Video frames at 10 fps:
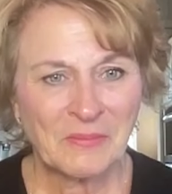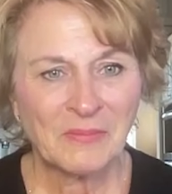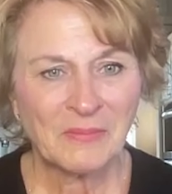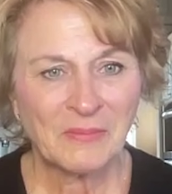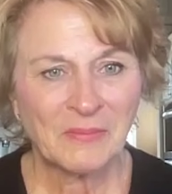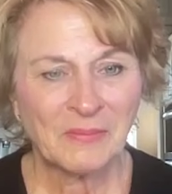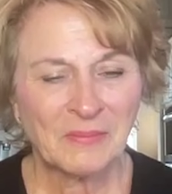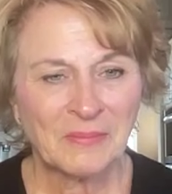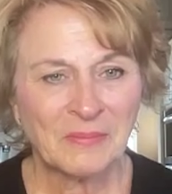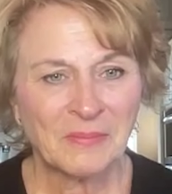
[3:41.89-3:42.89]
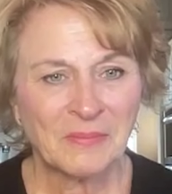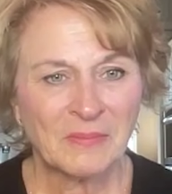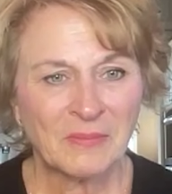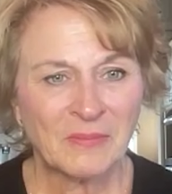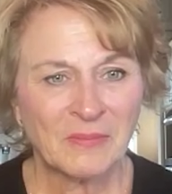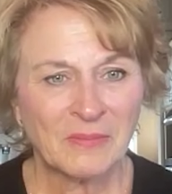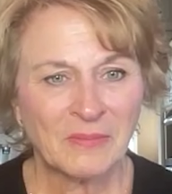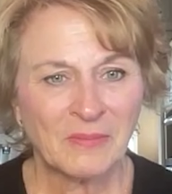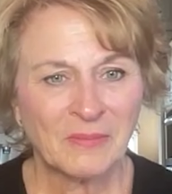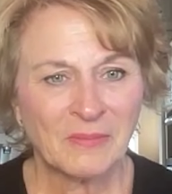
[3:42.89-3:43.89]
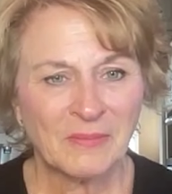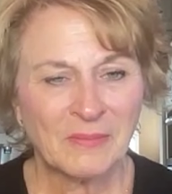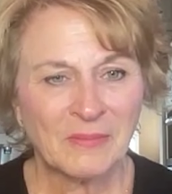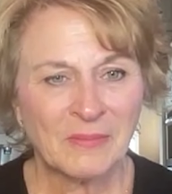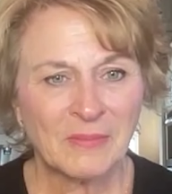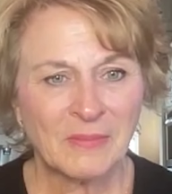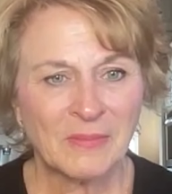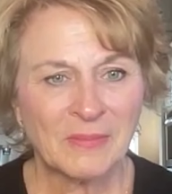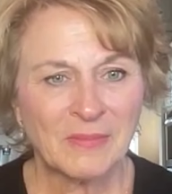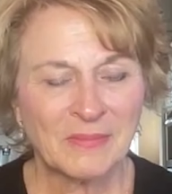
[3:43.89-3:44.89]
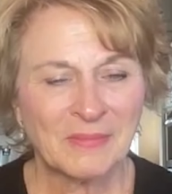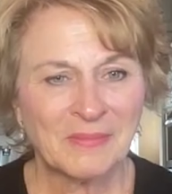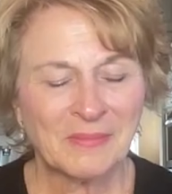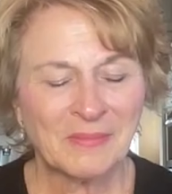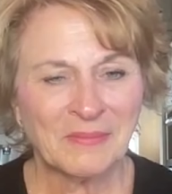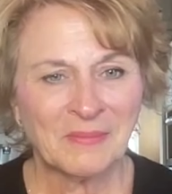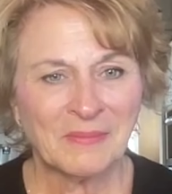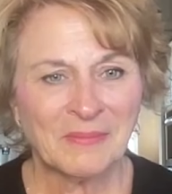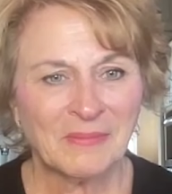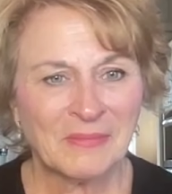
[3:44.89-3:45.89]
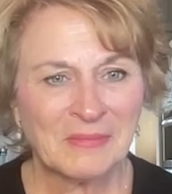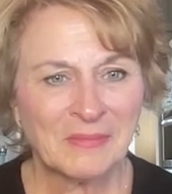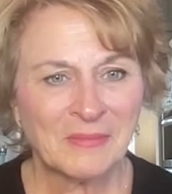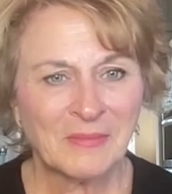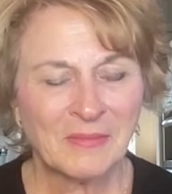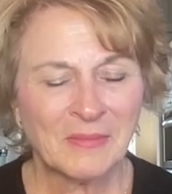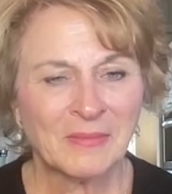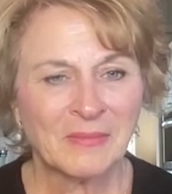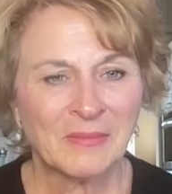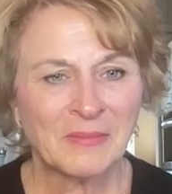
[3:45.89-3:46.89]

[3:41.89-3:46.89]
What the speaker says: No words are spoken by the person on screen.